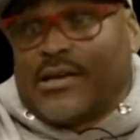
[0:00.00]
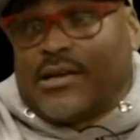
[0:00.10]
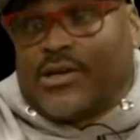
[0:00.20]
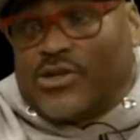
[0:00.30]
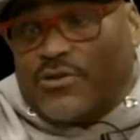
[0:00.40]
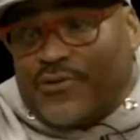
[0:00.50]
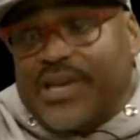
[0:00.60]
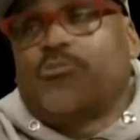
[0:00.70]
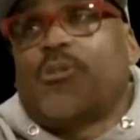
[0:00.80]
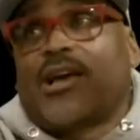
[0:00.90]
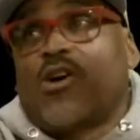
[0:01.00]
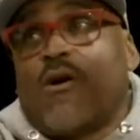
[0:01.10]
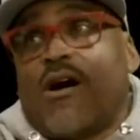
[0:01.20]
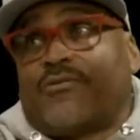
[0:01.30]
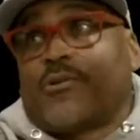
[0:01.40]
Because your feet might go
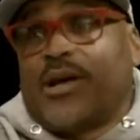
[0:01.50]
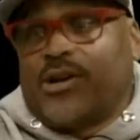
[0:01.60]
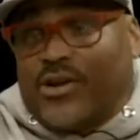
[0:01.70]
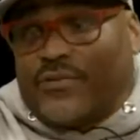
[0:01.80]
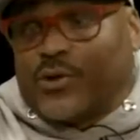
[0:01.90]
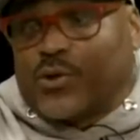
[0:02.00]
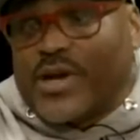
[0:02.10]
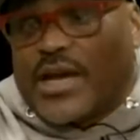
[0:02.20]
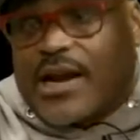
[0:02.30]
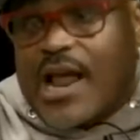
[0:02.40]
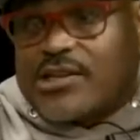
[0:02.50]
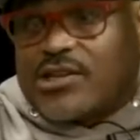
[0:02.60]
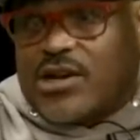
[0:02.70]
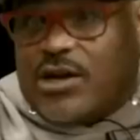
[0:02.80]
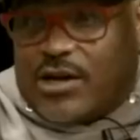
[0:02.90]
off from under you if you're swinging. I just
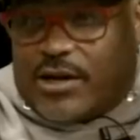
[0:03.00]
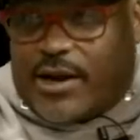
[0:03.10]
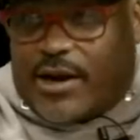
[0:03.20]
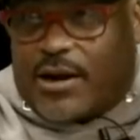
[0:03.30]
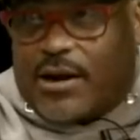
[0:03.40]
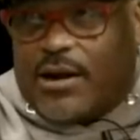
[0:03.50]
hung there.